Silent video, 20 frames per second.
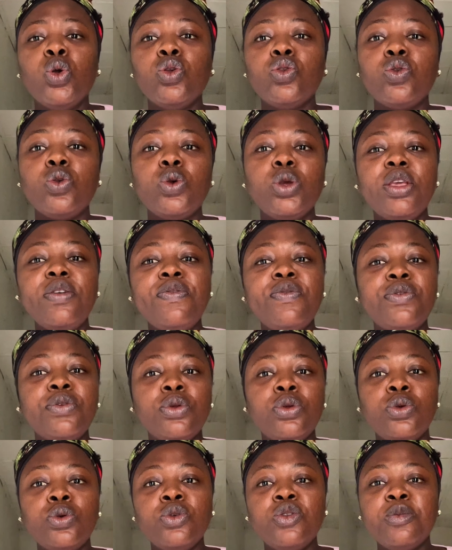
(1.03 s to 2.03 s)
So if you
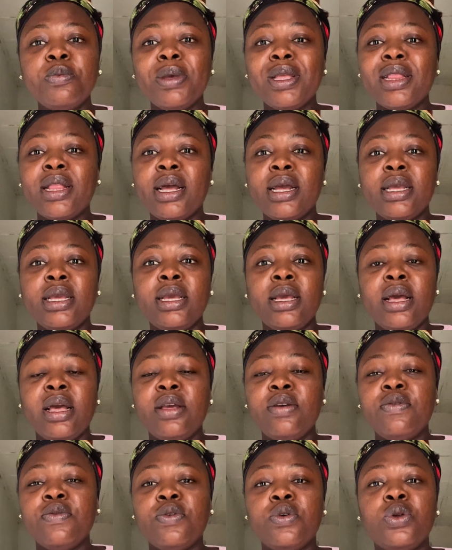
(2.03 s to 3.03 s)
use Meta
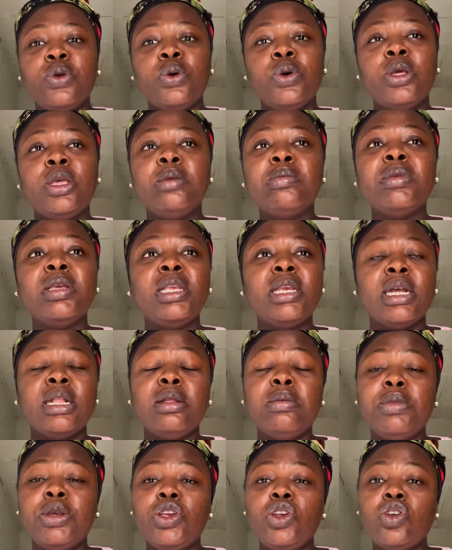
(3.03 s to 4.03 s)
AI for your image
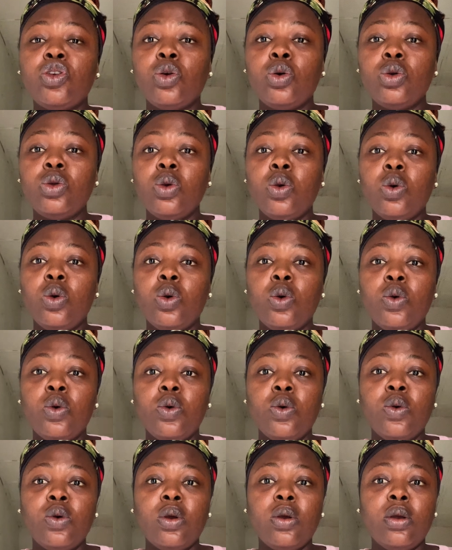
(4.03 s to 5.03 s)
animation,
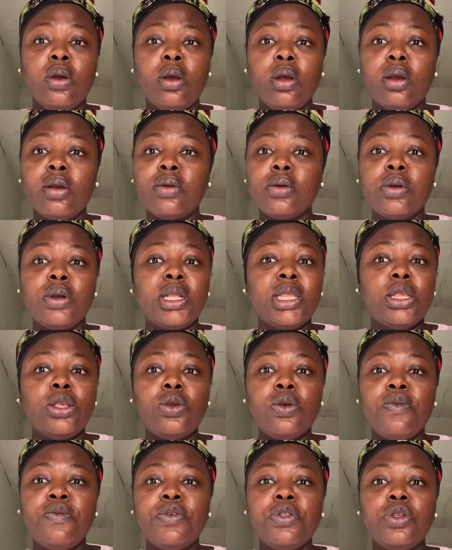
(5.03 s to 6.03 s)
your creating
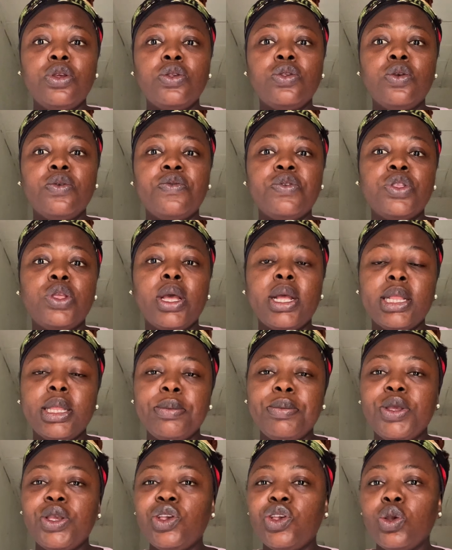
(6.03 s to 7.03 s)
your videos, your video
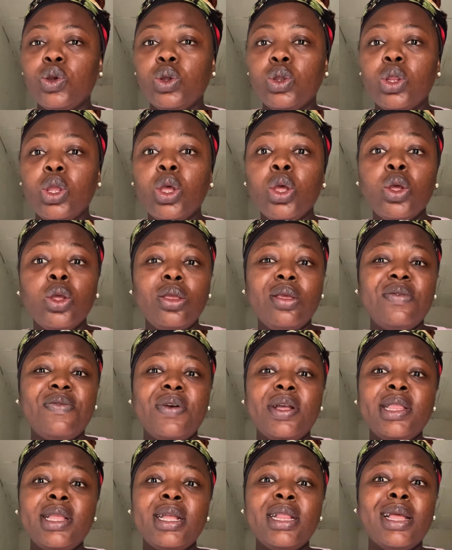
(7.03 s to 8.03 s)
animation, you
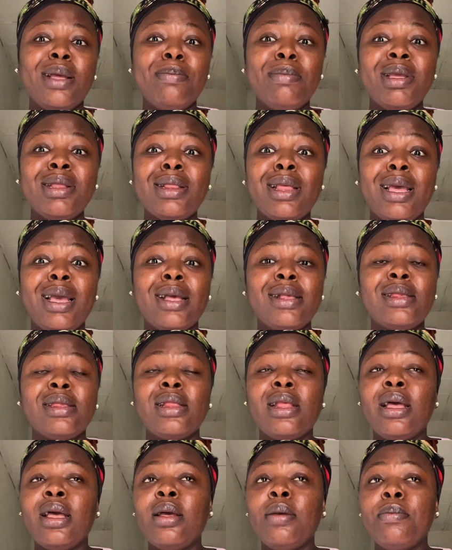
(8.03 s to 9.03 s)
find out that Meta has
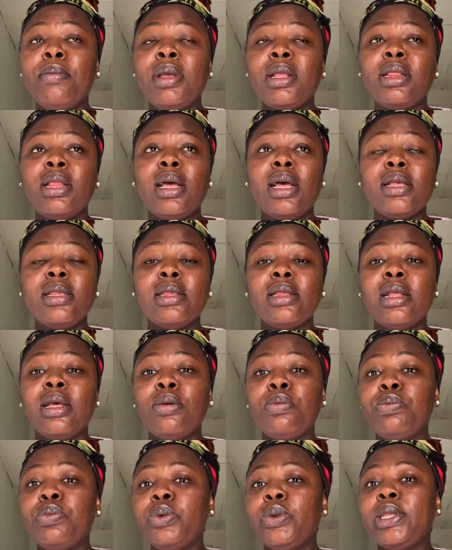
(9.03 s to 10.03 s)

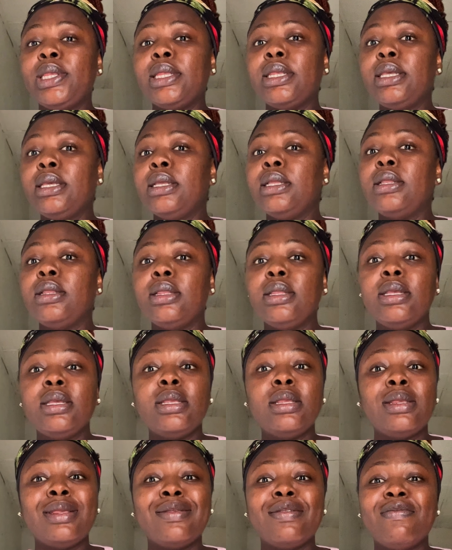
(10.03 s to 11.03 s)
now put in
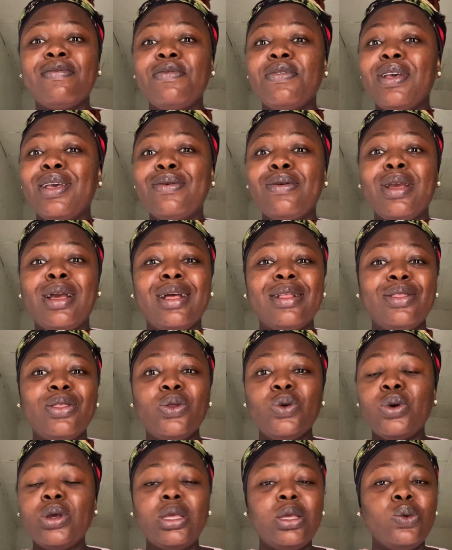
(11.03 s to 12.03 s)
these very
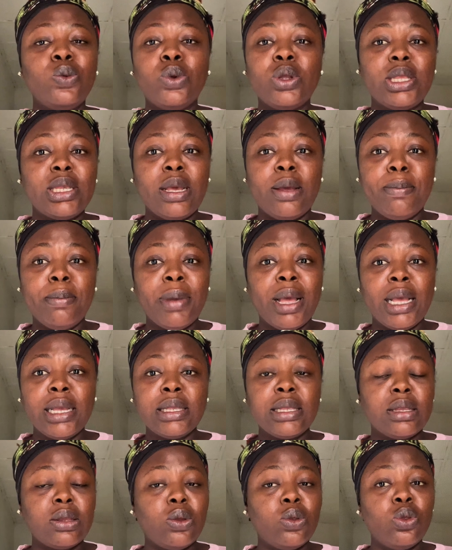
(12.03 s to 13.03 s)
annoying
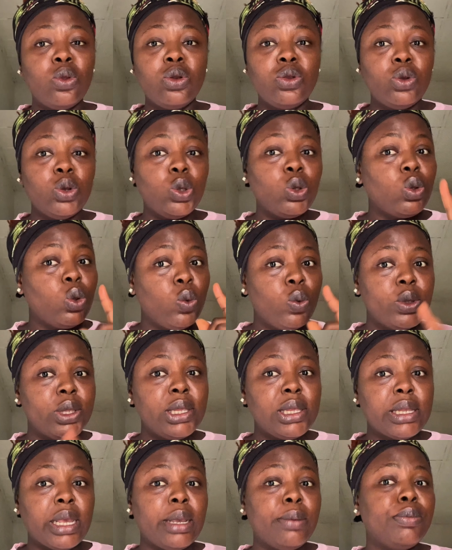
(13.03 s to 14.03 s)
watermarks, not just on one
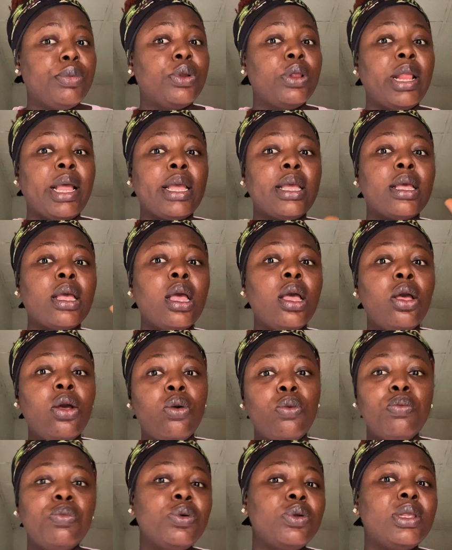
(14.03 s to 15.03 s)
side, but like
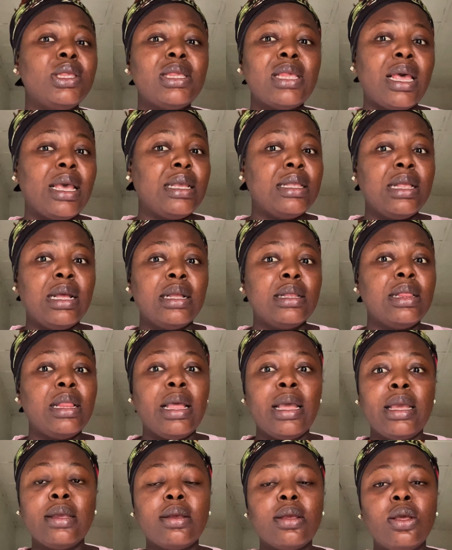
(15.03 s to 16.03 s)
both sides, and
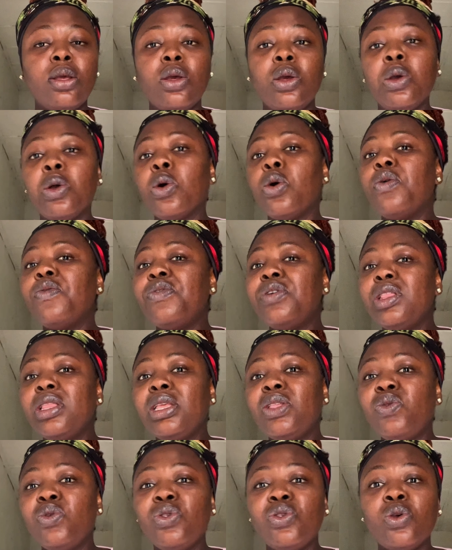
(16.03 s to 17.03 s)
like covering
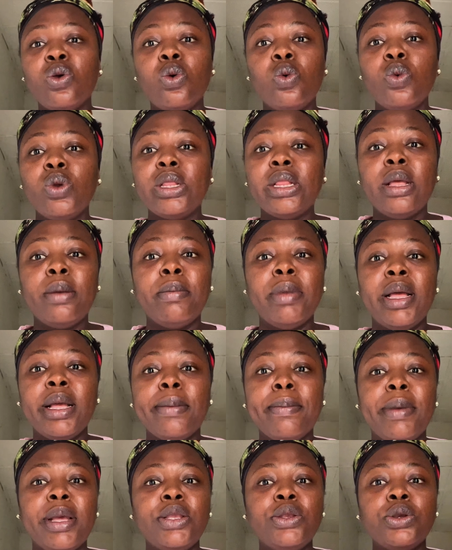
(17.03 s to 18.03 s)
it with your own watermark
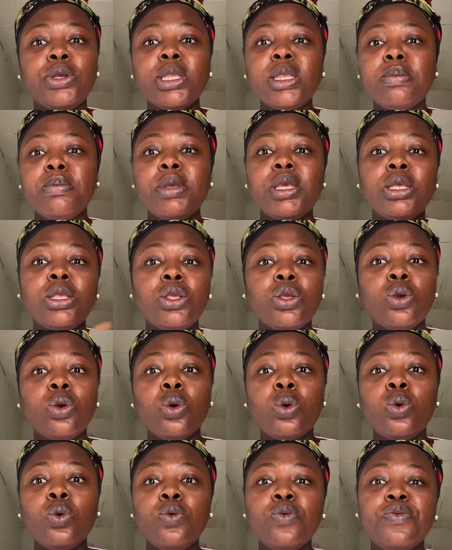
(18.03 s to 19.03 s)
might just make your
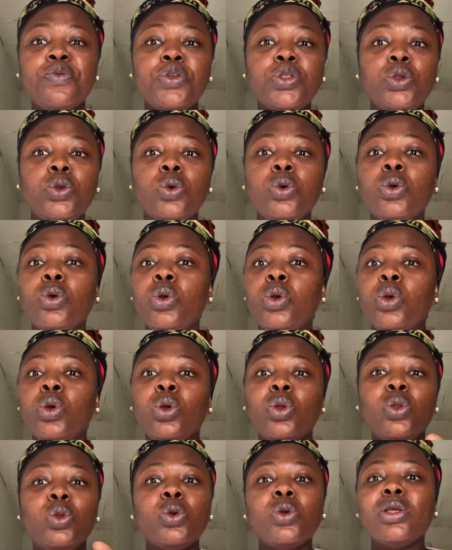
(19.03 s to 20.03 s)
own video
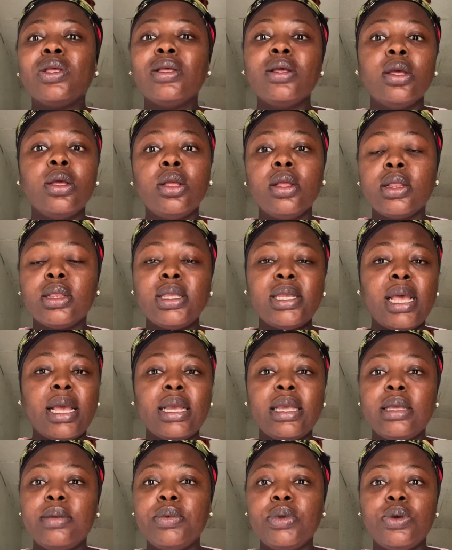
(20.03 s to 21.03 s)
look
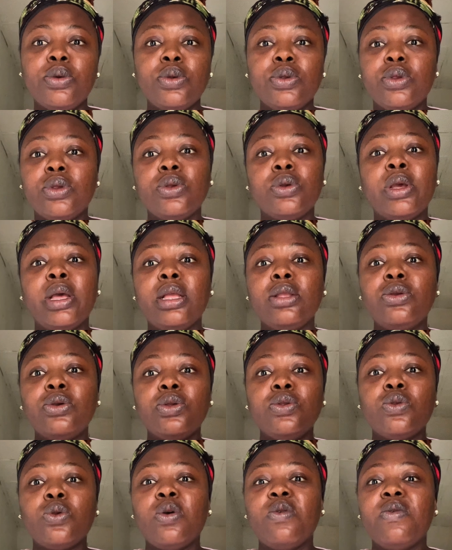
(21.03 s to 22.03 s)
tacky, because you can't
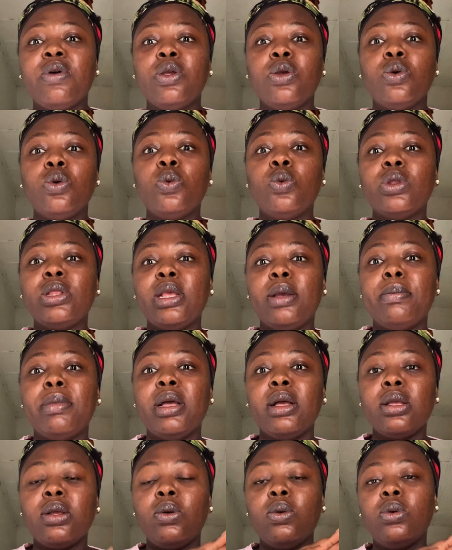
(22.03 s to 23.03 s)
just cover your own
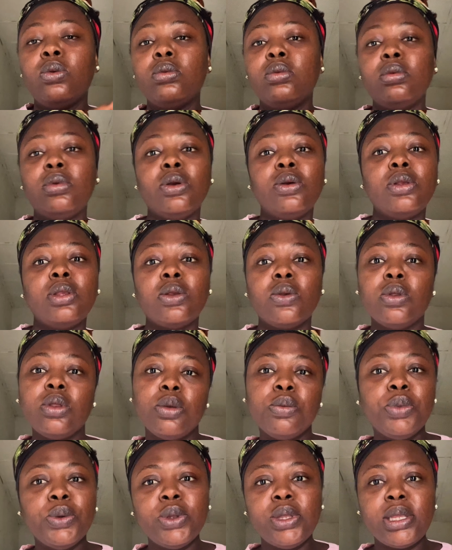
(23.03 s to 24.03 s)
watermark on just on the
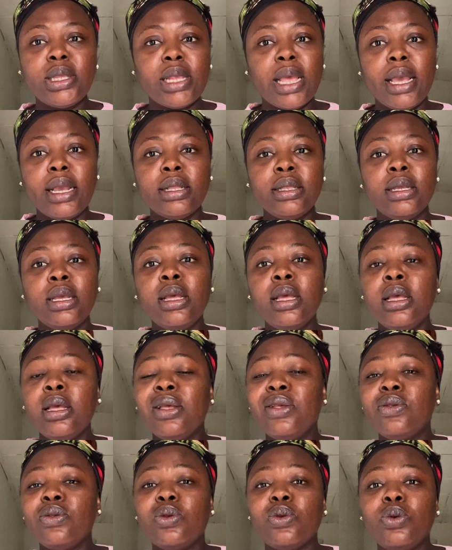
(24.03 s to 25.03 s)
both side.
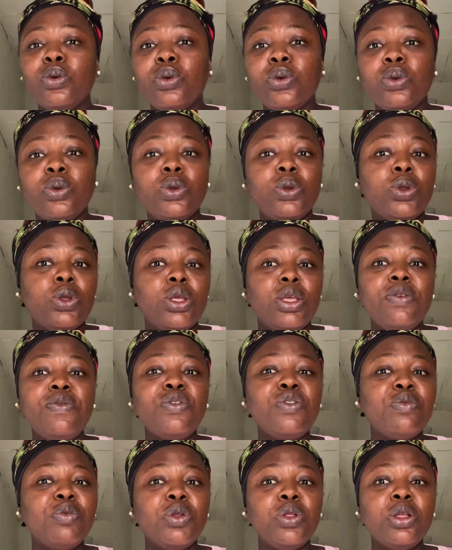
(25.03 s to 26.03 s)
So if
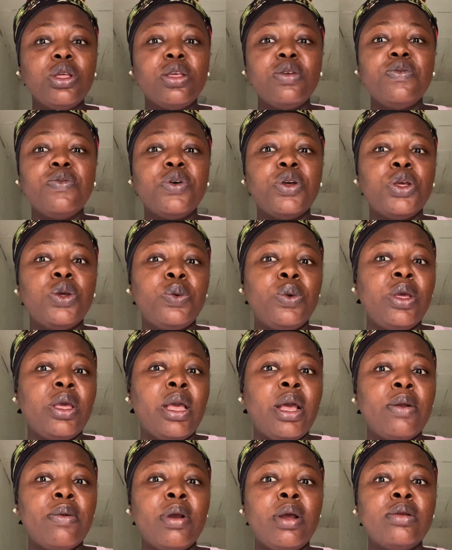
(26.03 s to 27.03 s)
you've been looking for a way
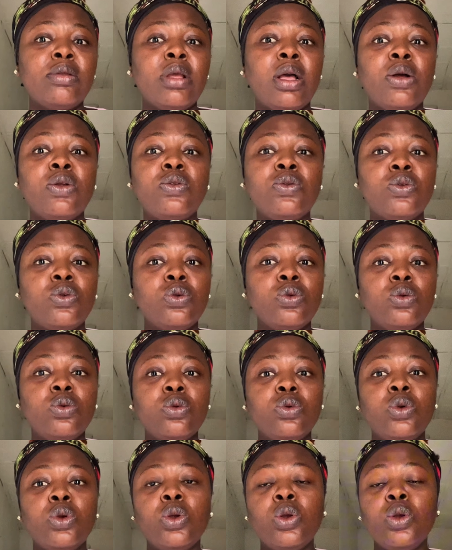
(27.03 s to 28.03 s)
around how to